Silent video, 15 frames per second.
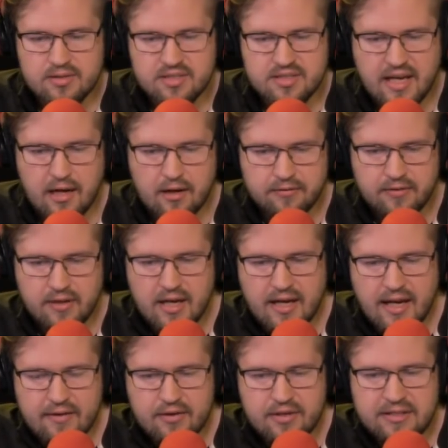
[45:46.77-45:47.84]
self.
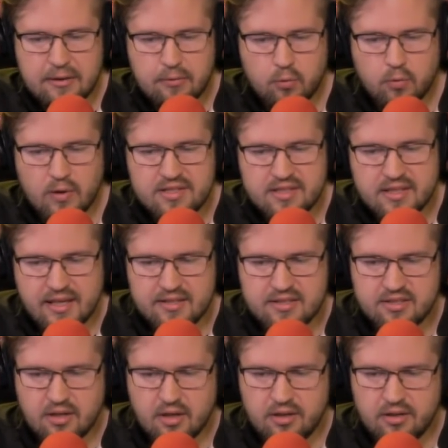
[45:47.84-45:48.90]
Everything would once again
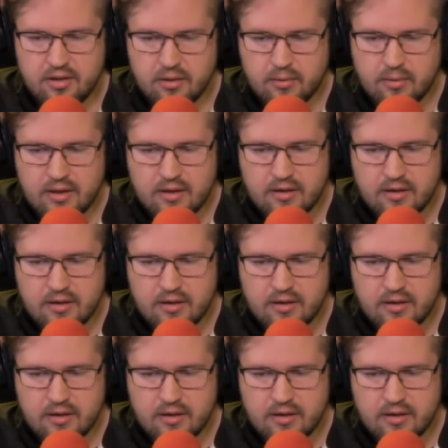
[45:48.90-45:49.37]
start anew.